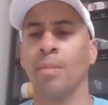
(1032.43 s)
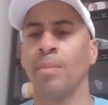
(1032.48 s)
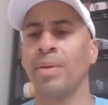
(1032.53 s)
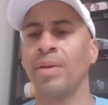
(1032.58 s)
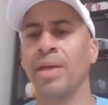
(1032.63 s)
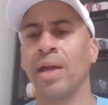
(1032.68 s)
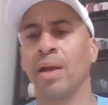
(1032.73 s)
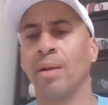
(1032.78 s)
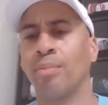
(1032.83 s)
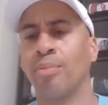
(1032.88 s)

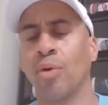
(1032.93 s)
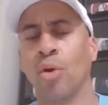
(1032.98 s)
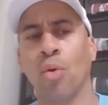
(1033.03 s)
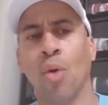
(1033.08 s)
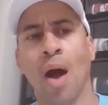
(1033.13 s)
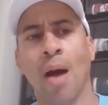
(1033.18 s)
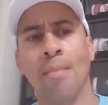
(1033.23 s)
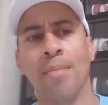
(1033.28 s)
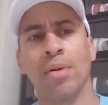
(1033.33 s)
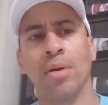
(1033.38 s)
But yeah,
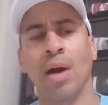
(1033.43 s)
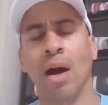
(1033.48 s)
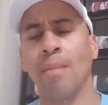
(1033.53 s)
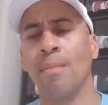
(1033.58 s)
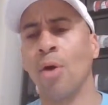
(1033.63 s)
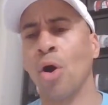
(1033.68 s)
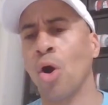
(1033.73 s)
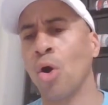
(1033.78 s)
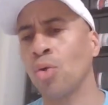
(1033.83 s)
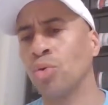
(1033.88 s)
bro, I'm
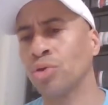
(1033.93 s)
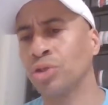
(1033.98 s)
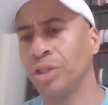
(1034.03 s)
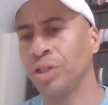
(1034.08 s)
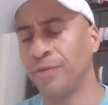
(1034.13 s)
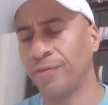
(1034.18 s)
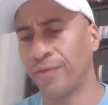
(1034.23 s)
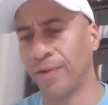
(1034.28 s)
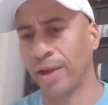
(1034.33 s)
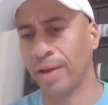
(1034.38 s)
a
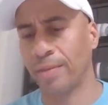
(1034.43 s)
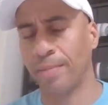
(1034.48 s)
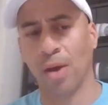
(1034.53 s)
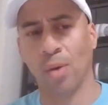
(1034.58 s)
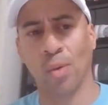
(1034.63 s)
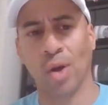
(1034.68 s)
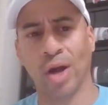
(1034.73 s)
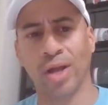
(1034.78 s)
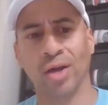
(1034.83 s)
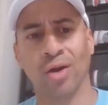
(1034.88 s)
OG fan,
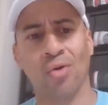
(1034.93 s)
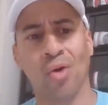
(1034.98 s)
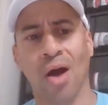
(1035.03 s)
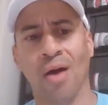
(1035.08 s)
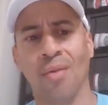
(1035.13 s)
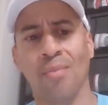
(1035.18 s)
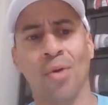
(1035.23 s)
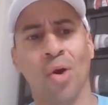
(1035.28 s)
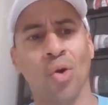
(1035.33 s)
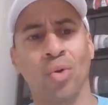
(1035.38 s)
man. Why y'all?
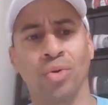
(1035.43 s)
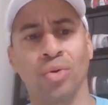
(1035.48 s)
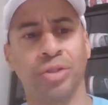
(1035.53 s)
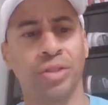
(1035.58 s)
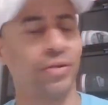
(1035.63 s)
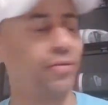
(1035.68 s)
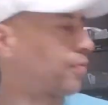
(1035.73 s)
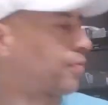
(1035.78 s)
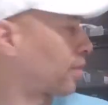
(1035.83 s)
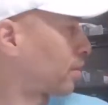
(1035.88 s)
I'm an
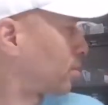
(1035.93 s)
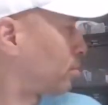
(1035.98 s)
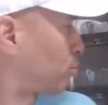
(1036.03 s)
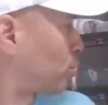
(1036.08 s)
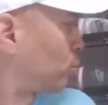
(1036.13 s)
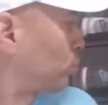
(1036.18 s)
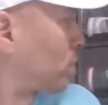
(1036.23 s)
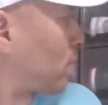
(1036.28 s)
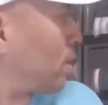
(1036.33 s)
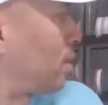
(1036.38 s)
OG fan,
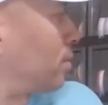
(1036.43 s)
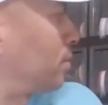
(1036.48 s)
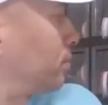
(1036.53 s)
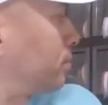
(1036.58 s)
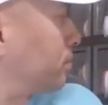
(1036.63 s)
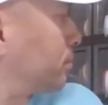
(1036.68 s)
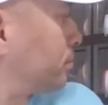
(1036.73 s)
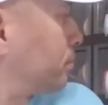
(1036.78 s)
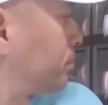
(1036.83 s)
bro. Like,